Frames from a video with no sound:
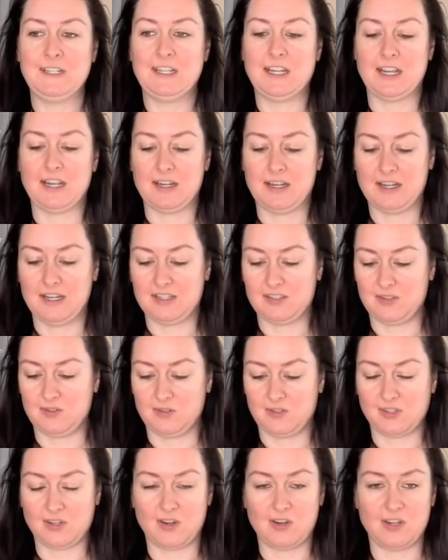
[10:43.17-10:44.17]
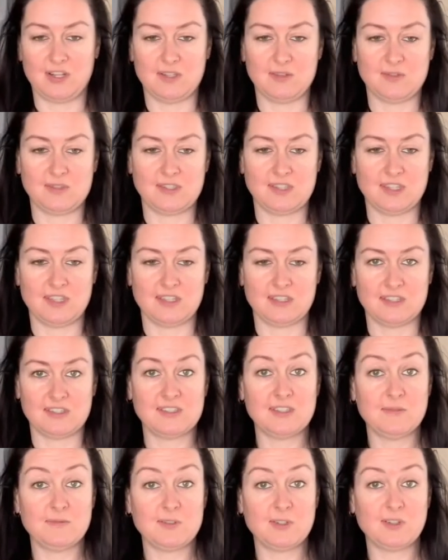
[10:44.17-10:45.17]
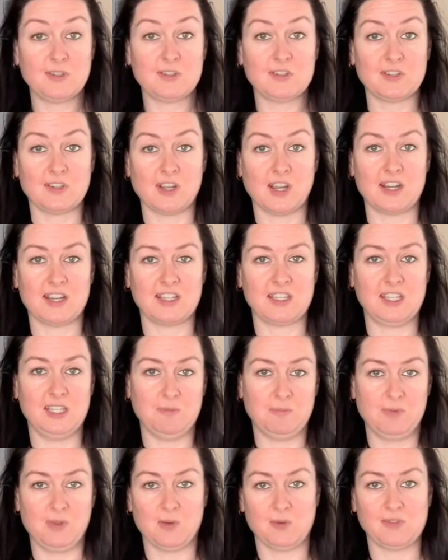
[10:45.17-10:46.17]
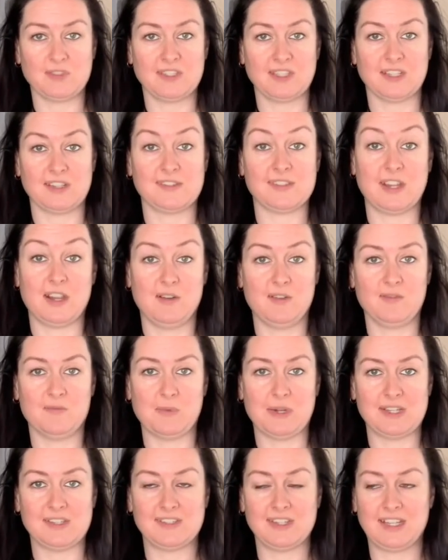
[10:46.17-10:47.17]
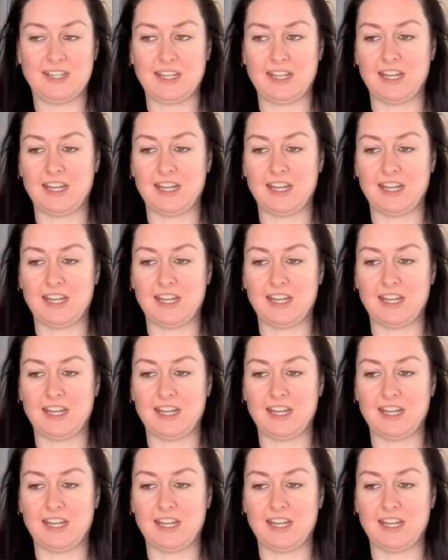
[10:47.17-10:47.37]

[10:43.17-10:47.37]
uh, as you saw, I used the sifter to kind of keep those things out of my sink.